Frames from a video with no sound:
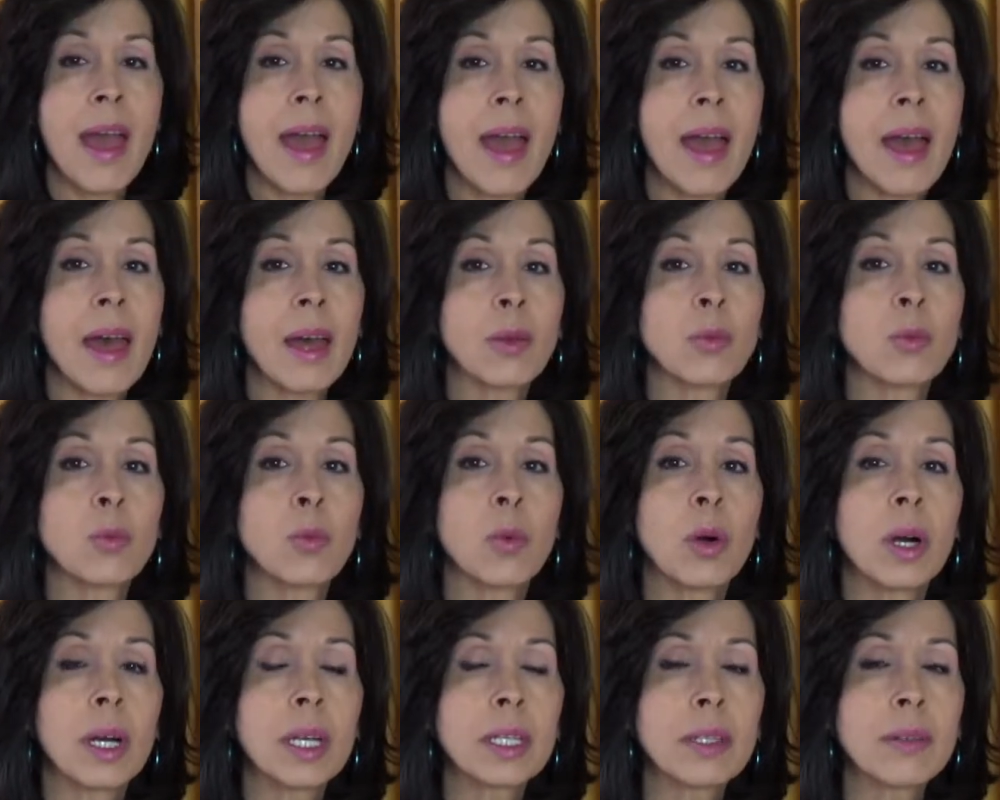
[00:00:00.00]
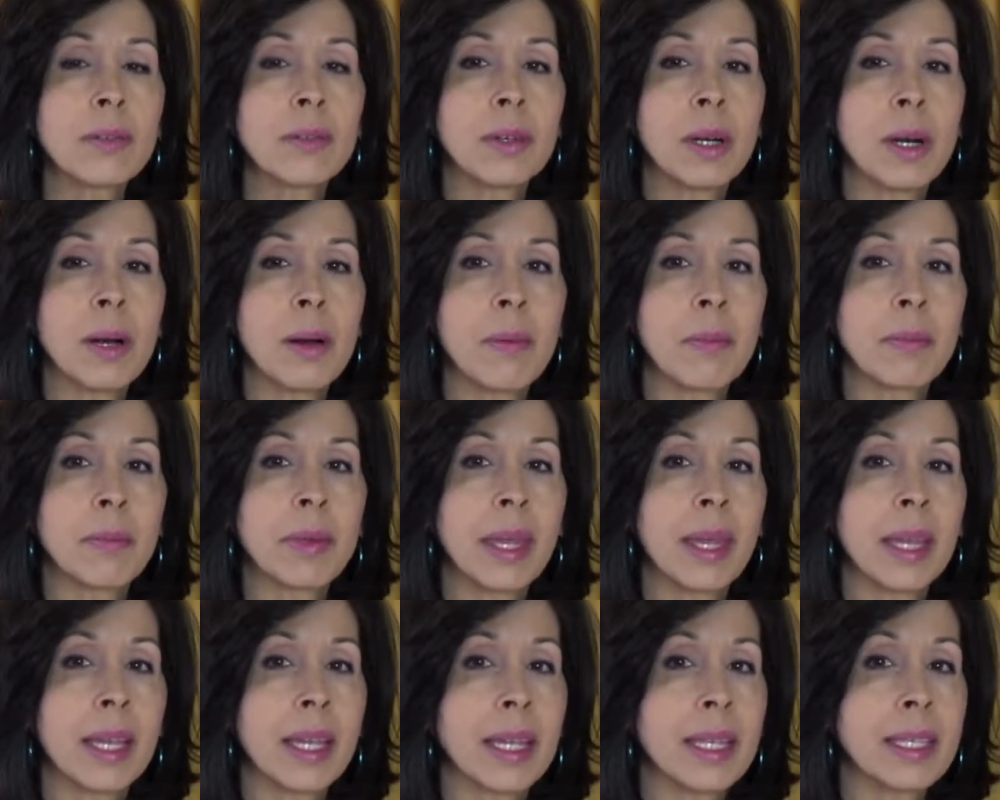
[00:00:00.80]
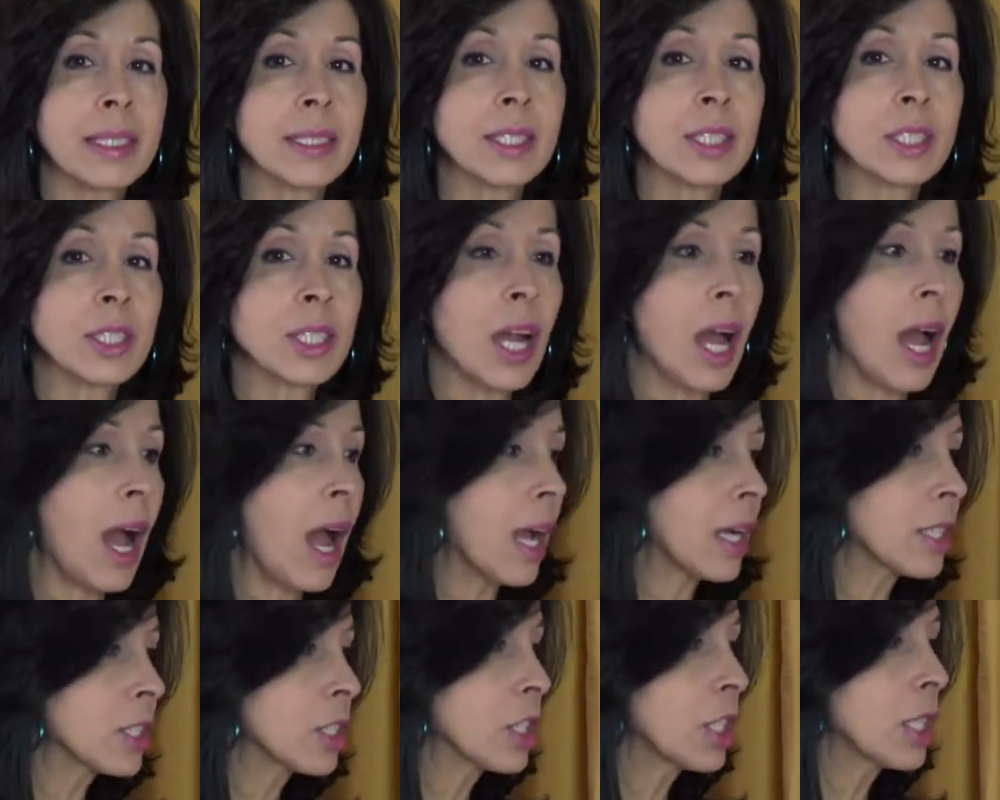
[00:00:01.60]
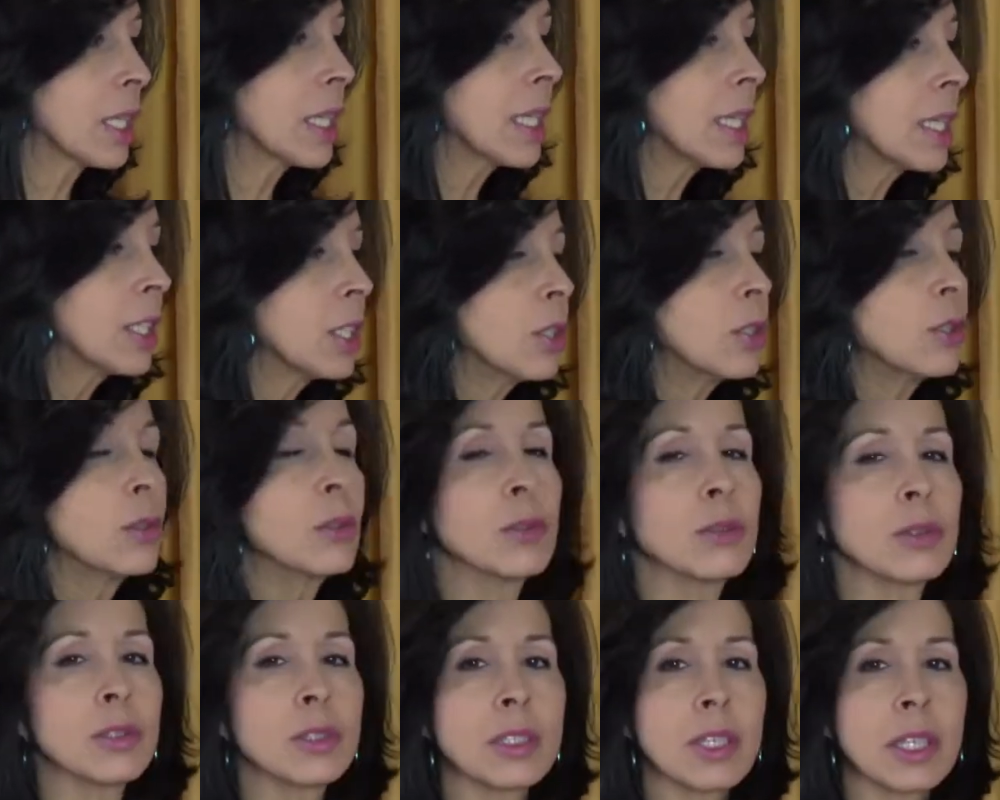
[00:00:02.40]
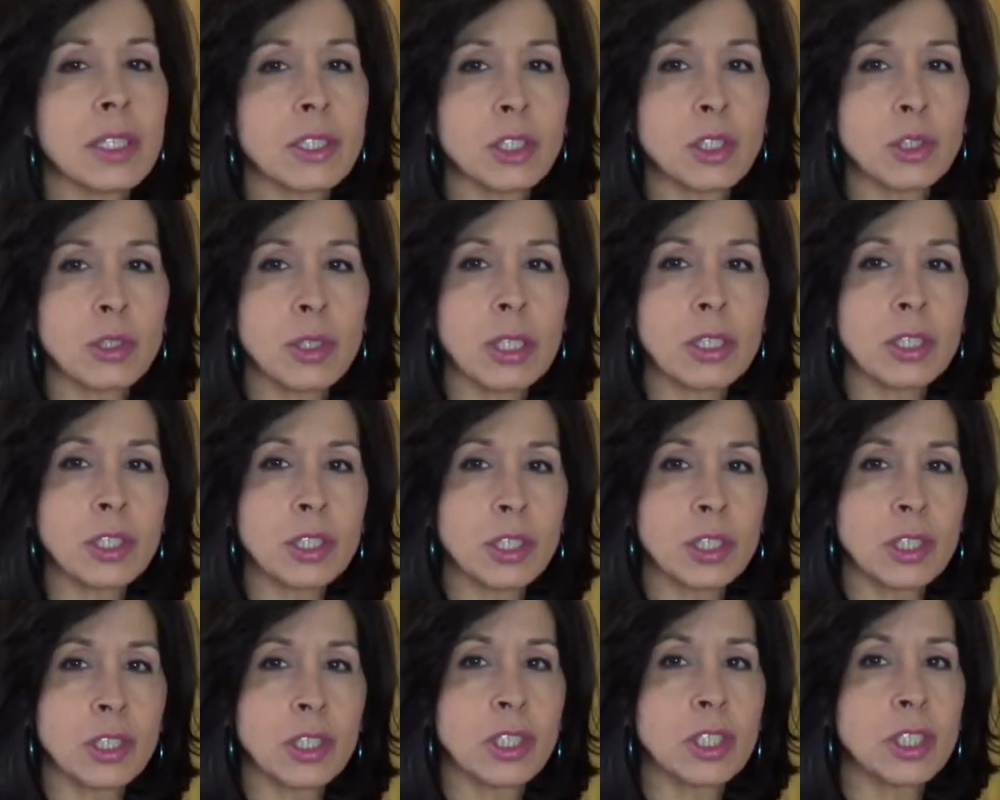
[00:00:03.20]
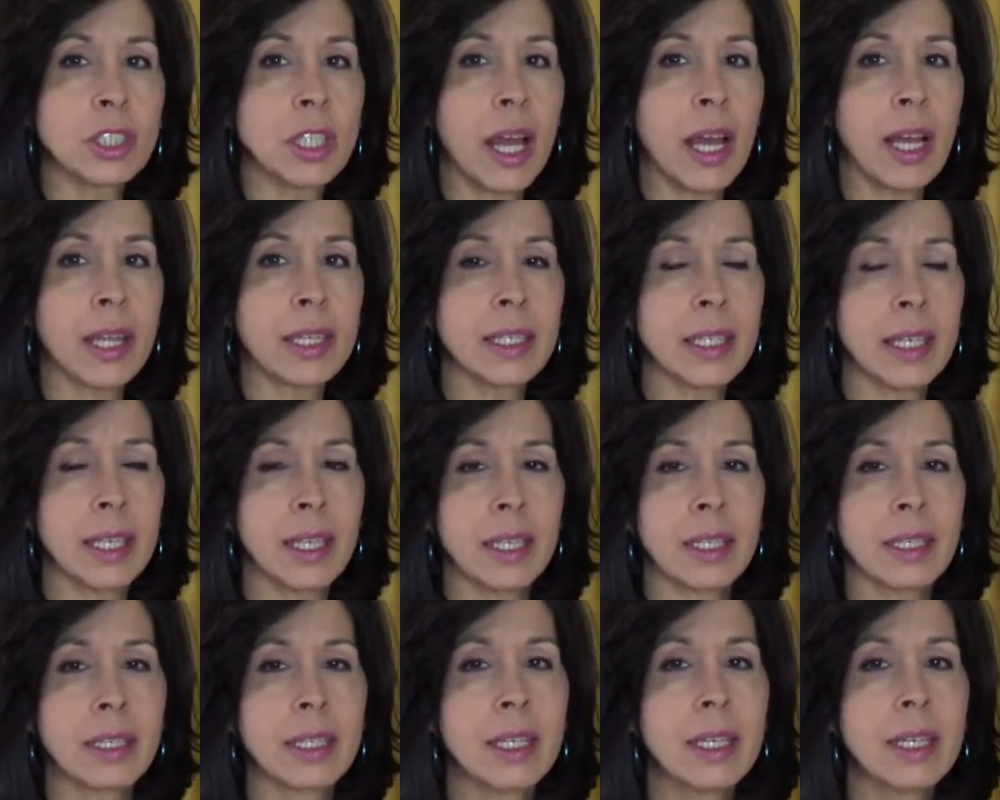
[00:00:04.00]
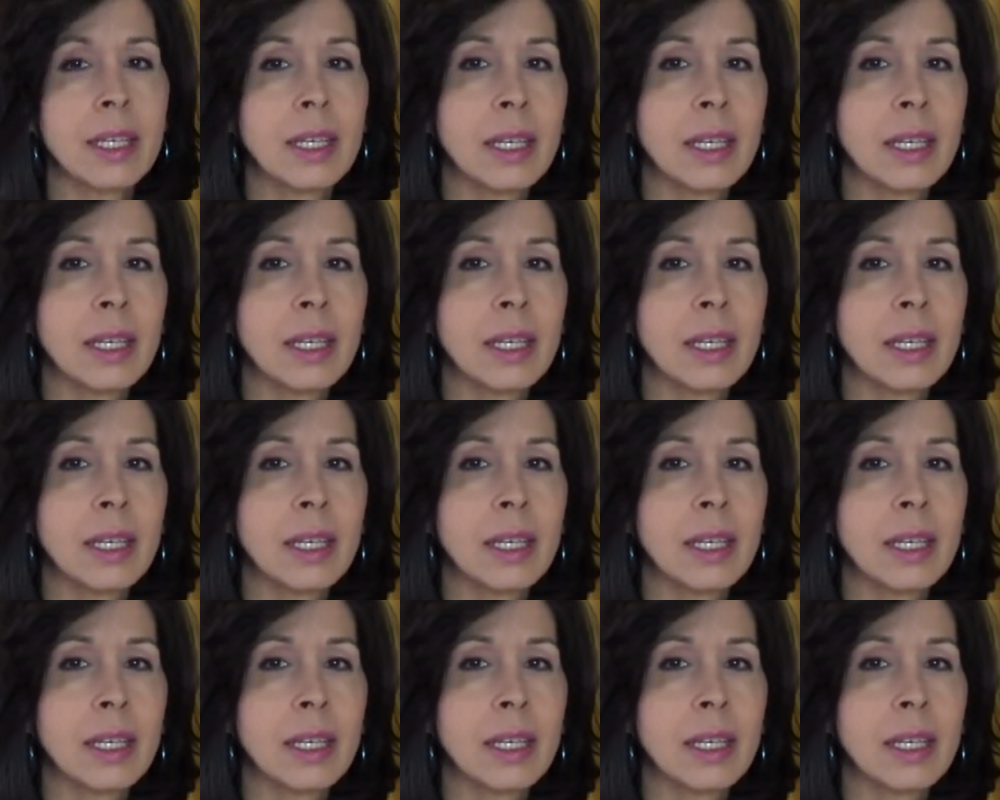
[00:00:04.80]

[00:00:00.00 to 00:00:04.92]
And one of them is to actually use a structured jacket.